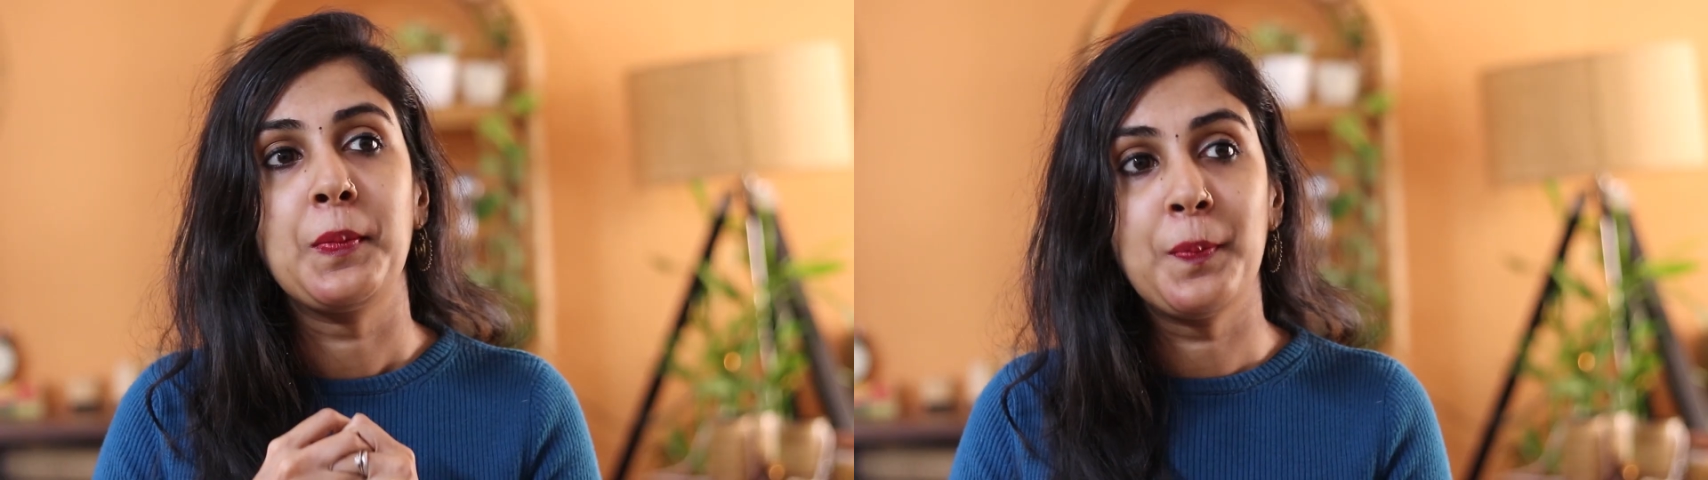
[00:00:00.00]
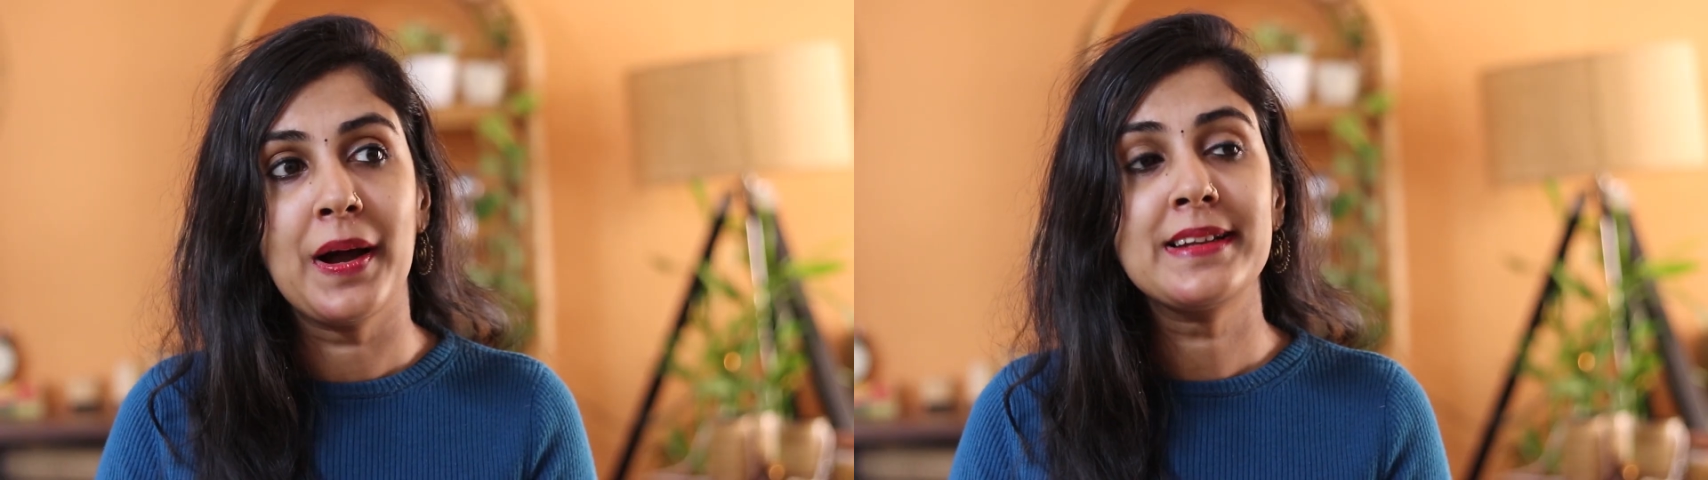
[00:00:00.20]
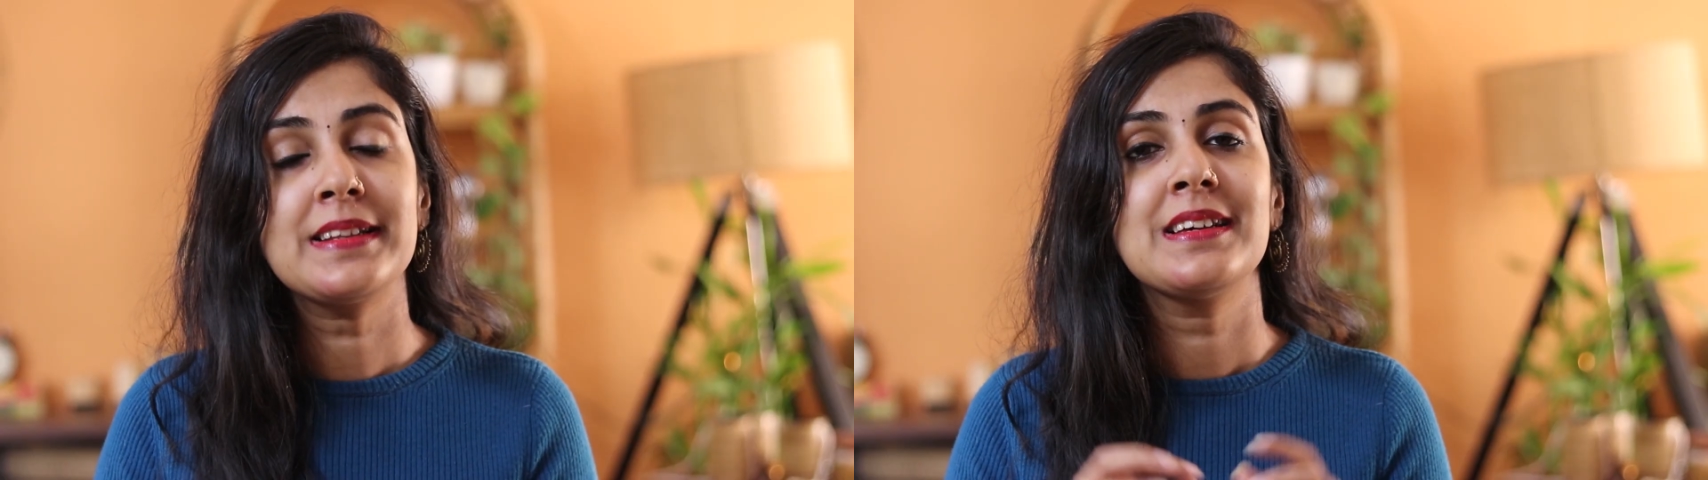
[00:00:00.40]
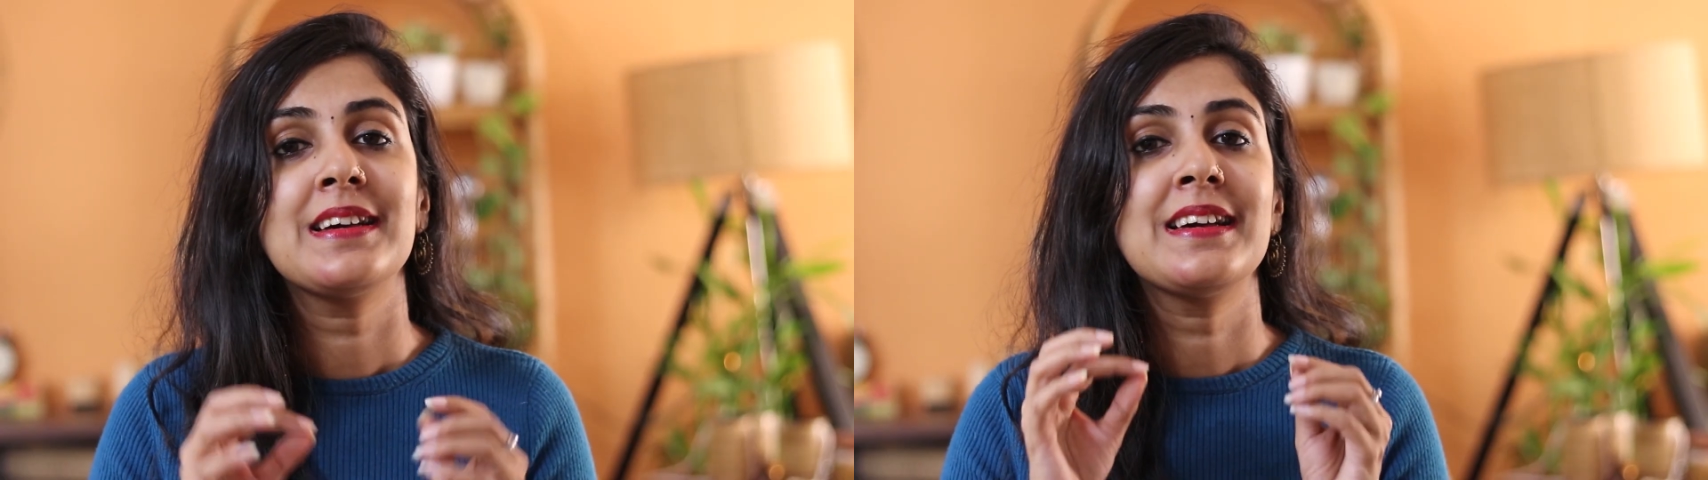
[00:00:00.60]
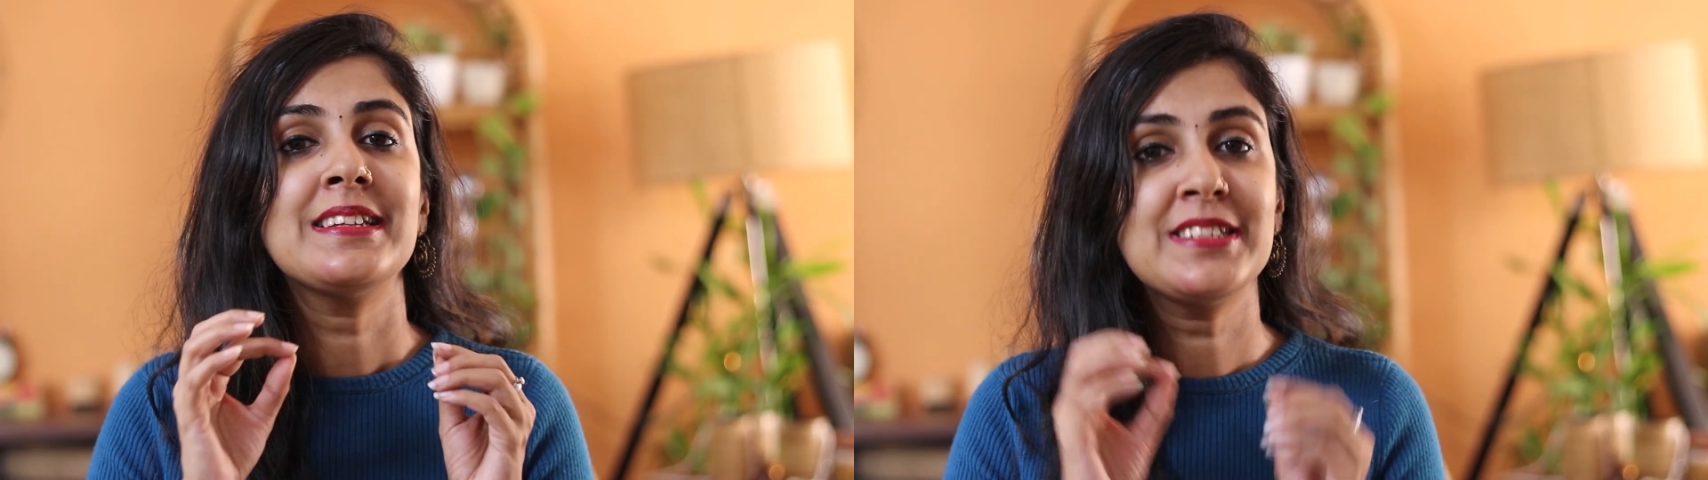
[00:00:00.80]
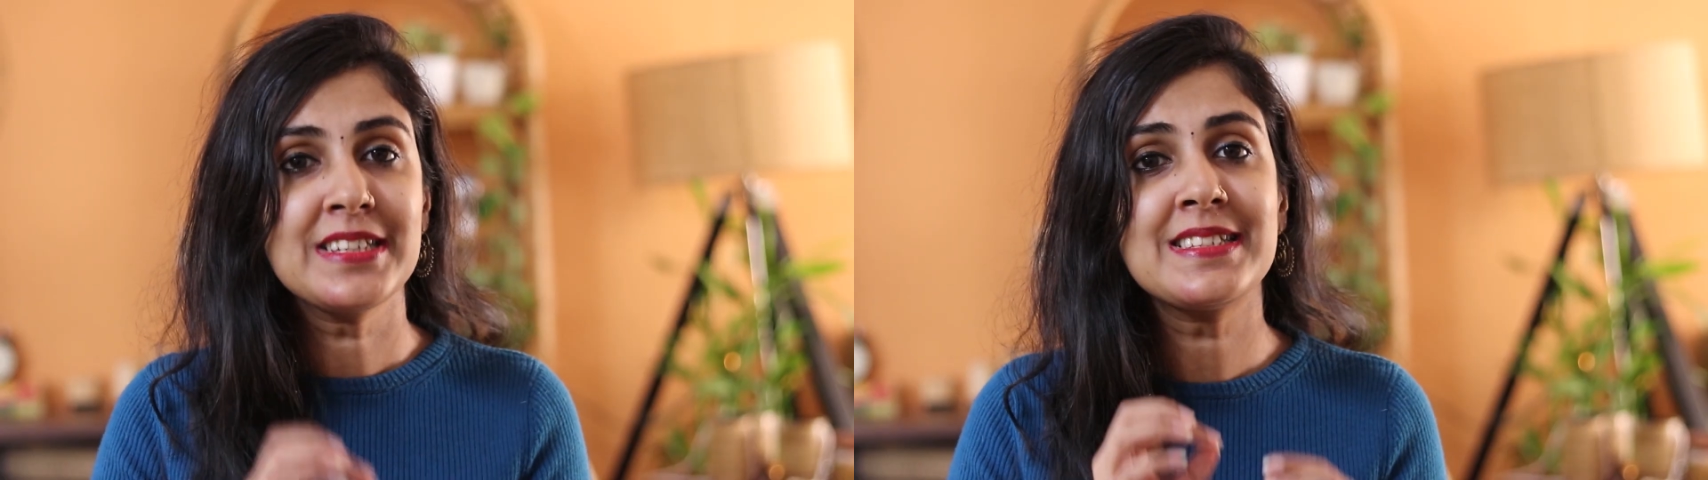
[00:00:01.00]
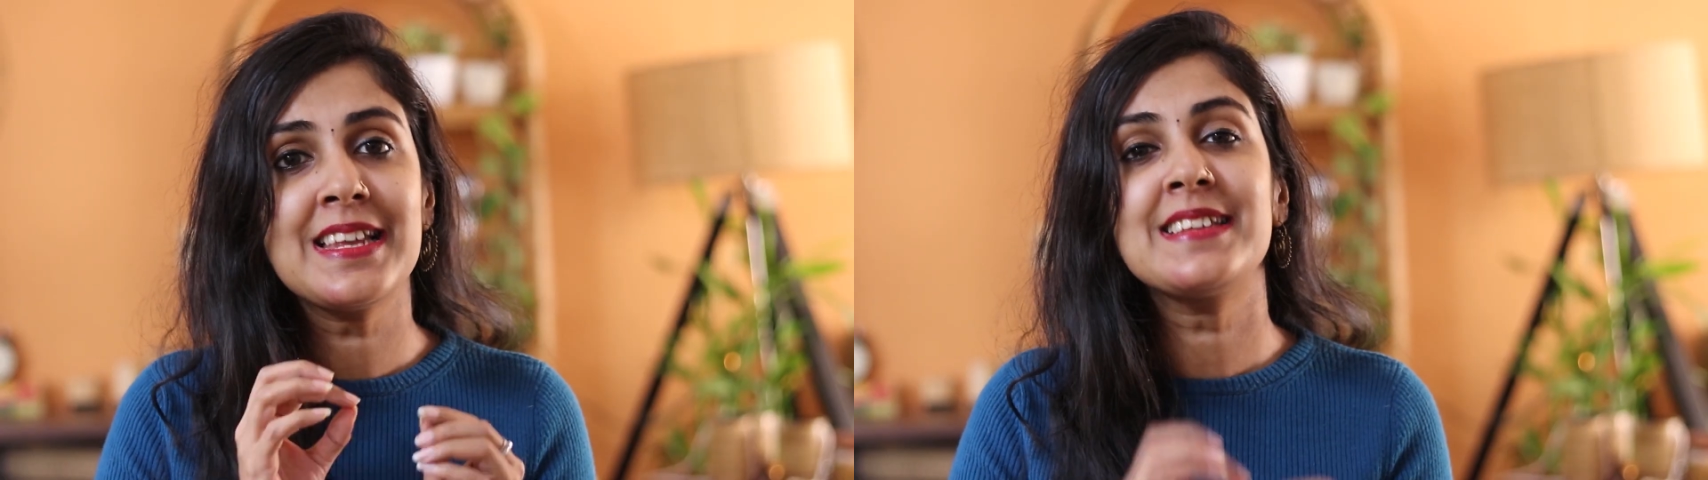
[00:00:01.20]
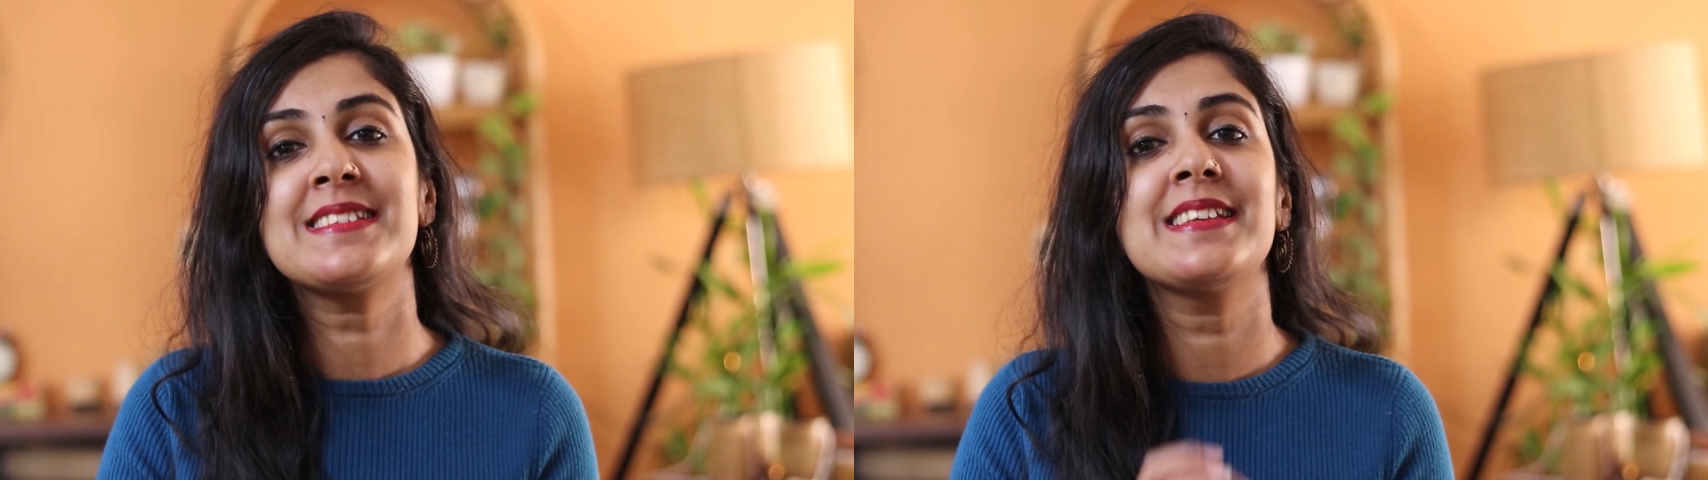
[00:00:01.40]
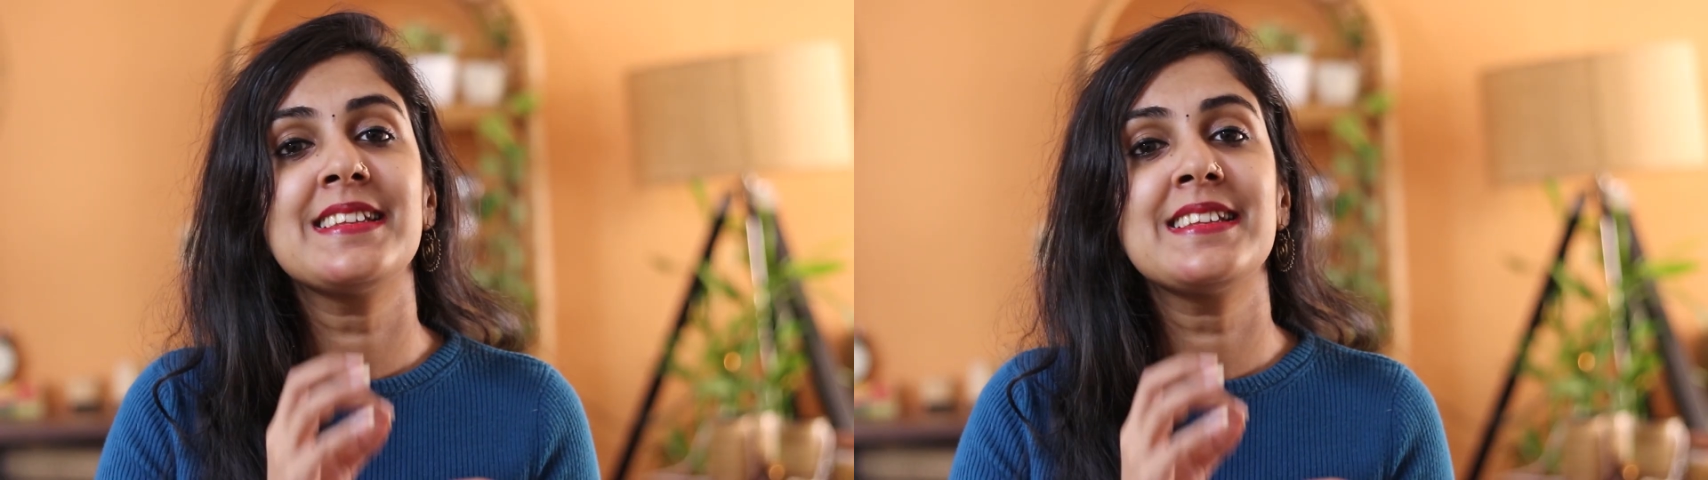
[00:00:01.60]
But just as